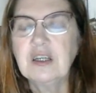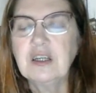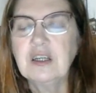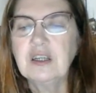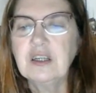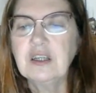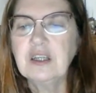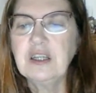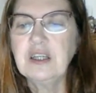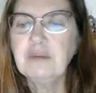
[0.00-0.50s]

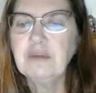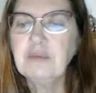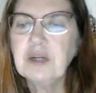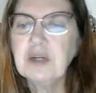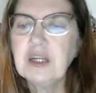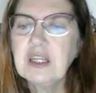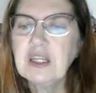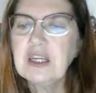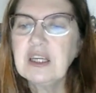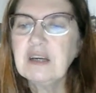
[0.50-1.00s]

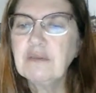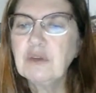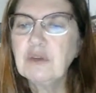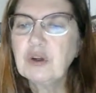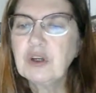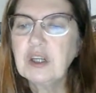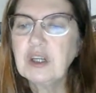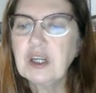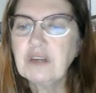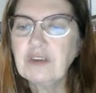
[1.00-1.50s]
Anybody? I'm
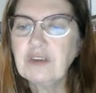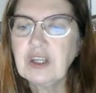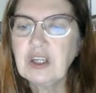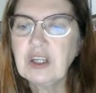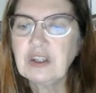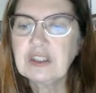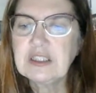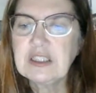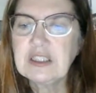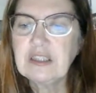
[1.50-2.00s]
looking over here
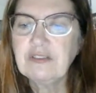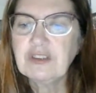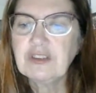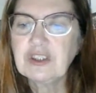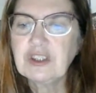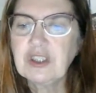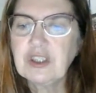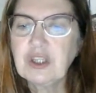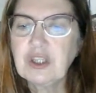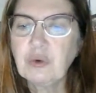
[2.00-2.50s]
to see if there's
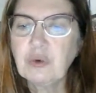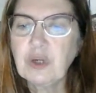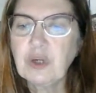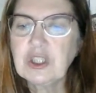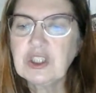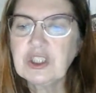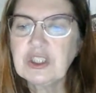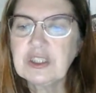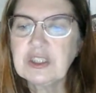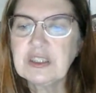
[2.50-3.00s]
any
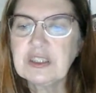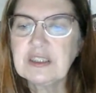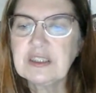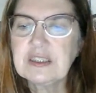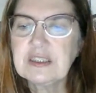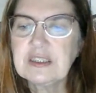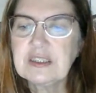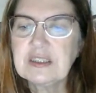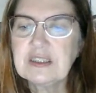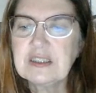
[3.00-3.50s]

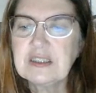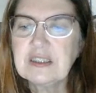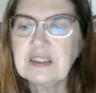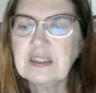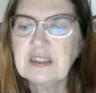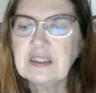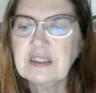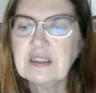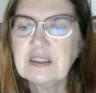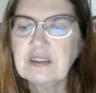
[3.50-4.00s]
questions.
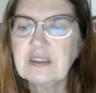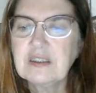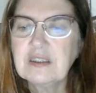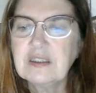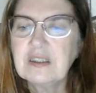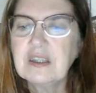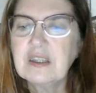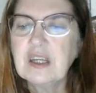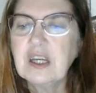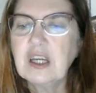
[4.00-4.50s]

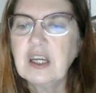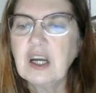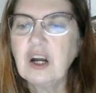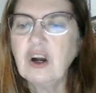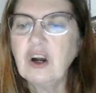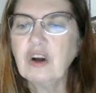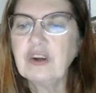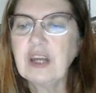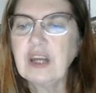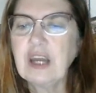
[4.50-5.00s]

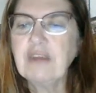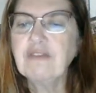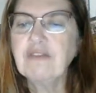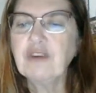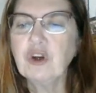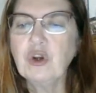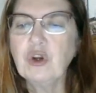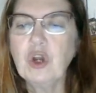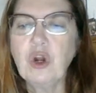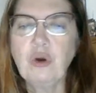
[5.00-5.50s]
Oh, okay.
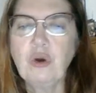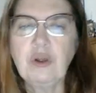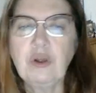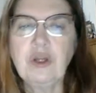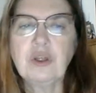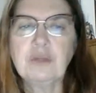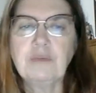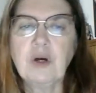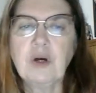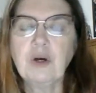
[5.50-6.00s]
Fruit only on
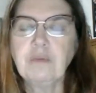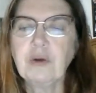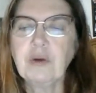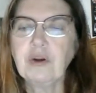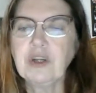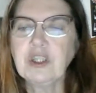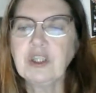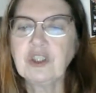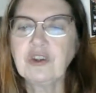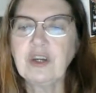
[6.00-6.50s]
the
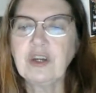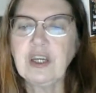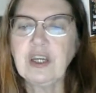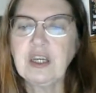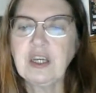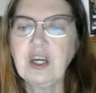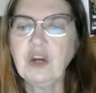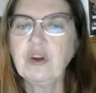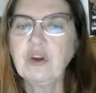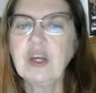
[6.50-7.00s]
mulberry tree.
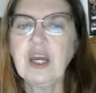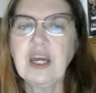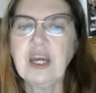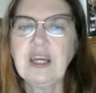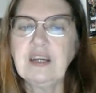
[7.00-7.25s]
Okay.